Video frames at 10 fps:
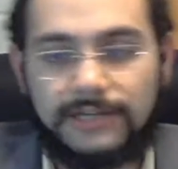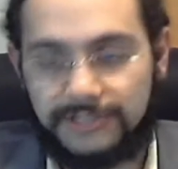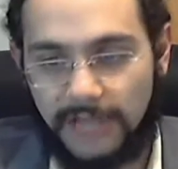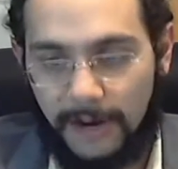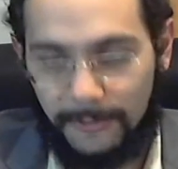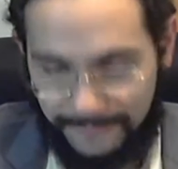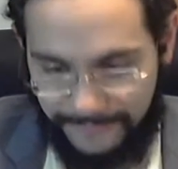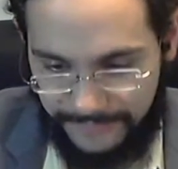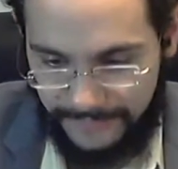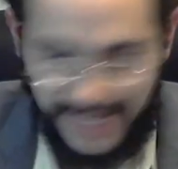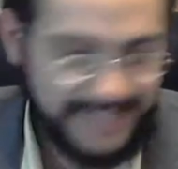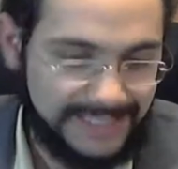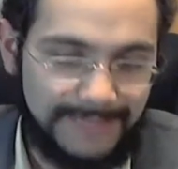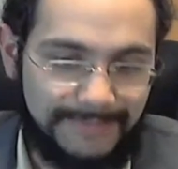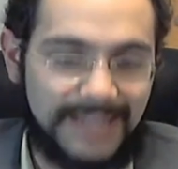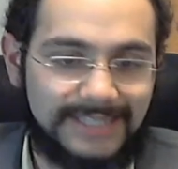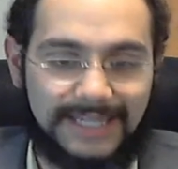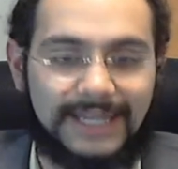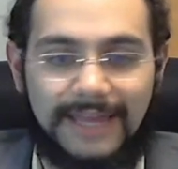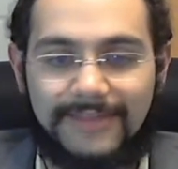So that's the best
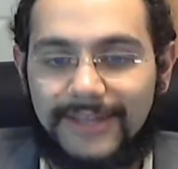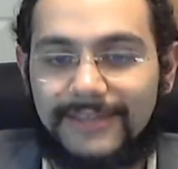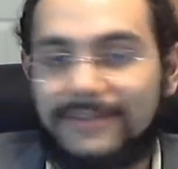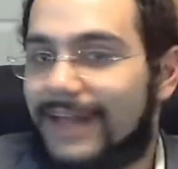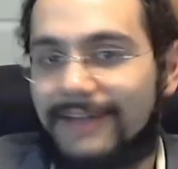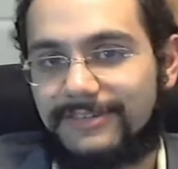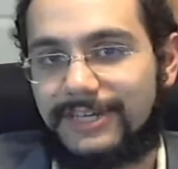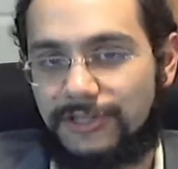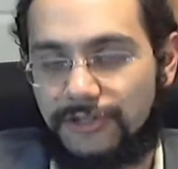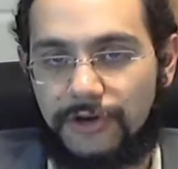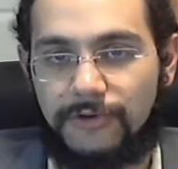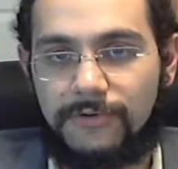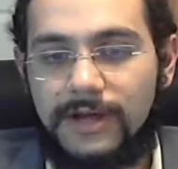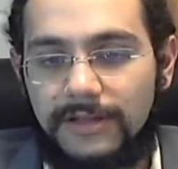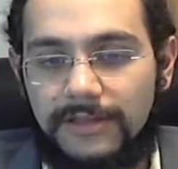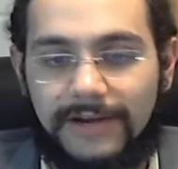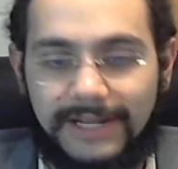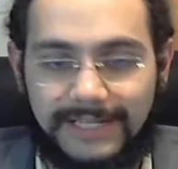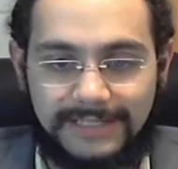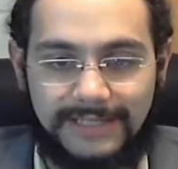thing I think the left can do
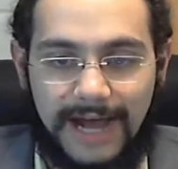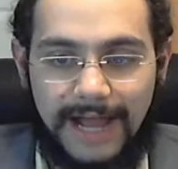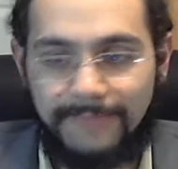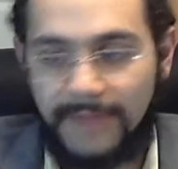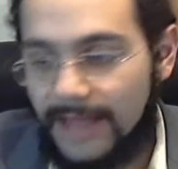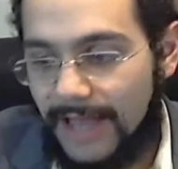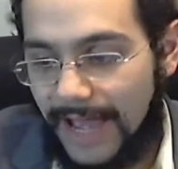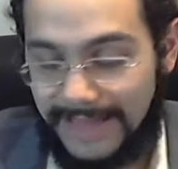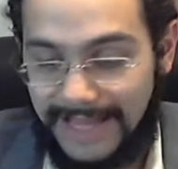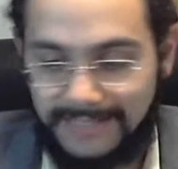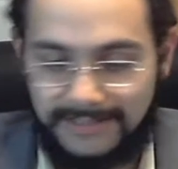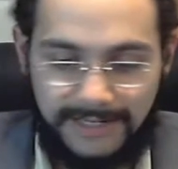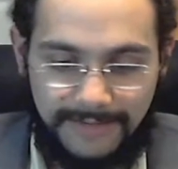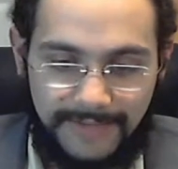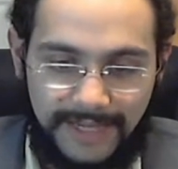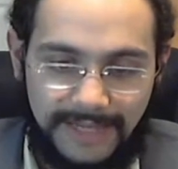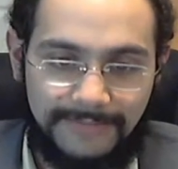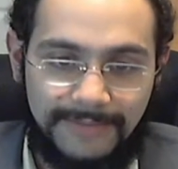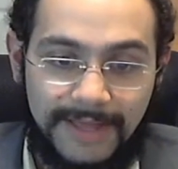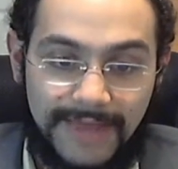during this time, and that's going to
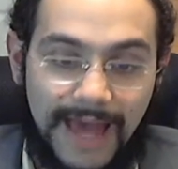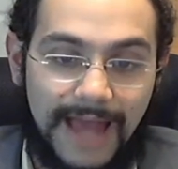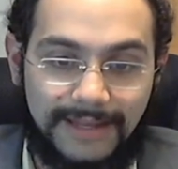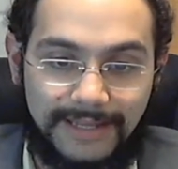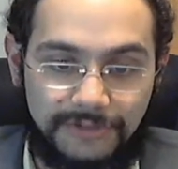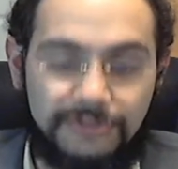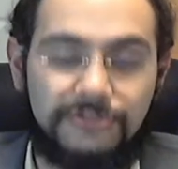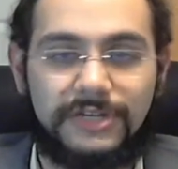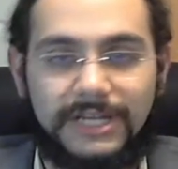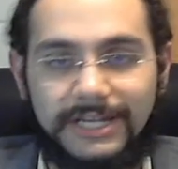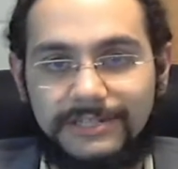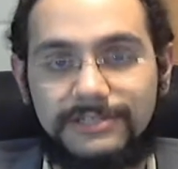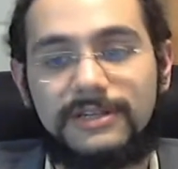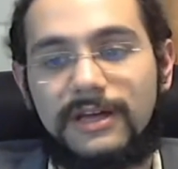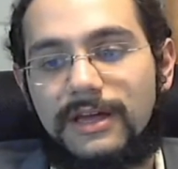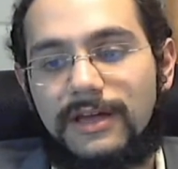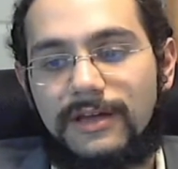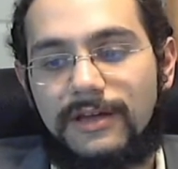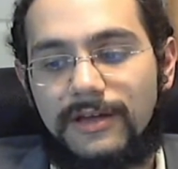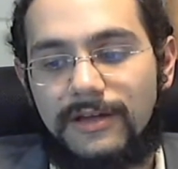mean that in 2 years
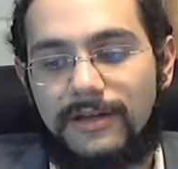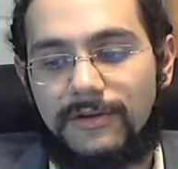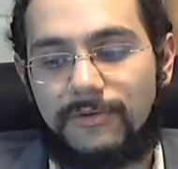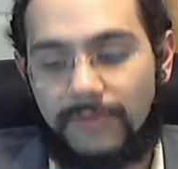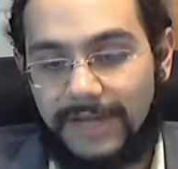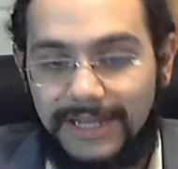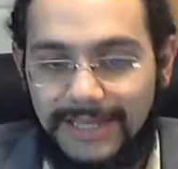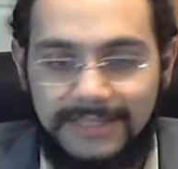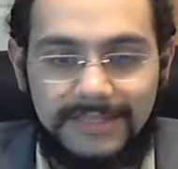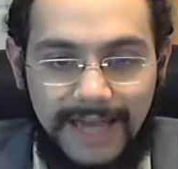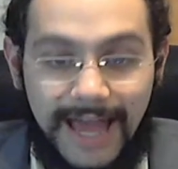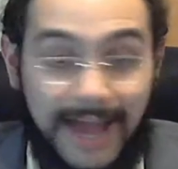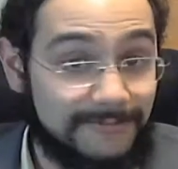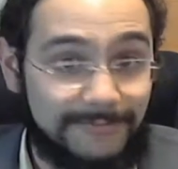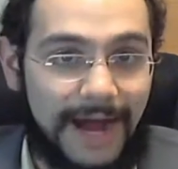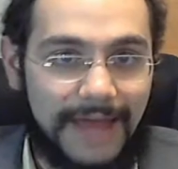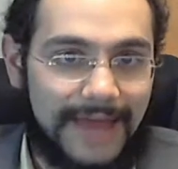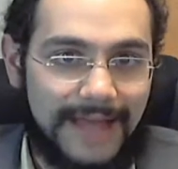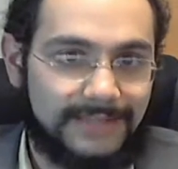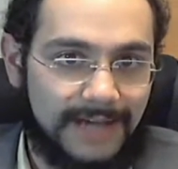we need to have, by
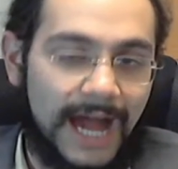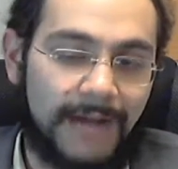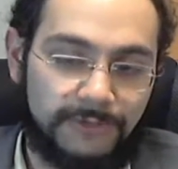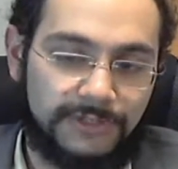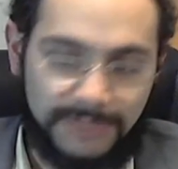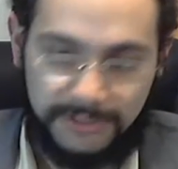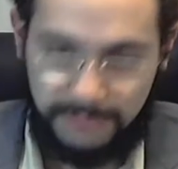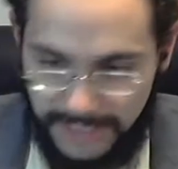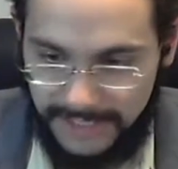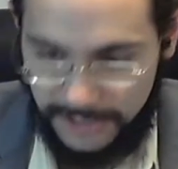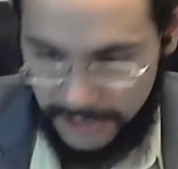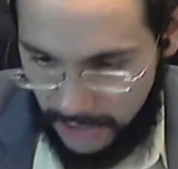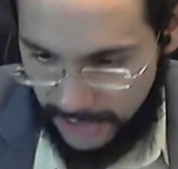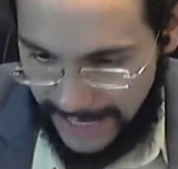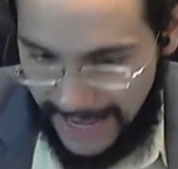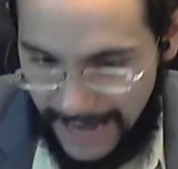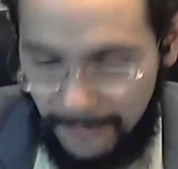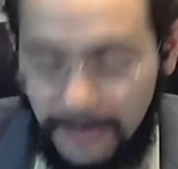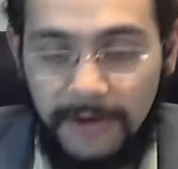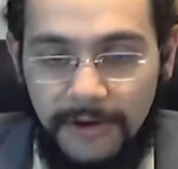that time, which means we need to start
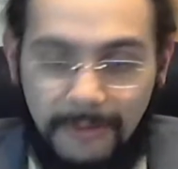now,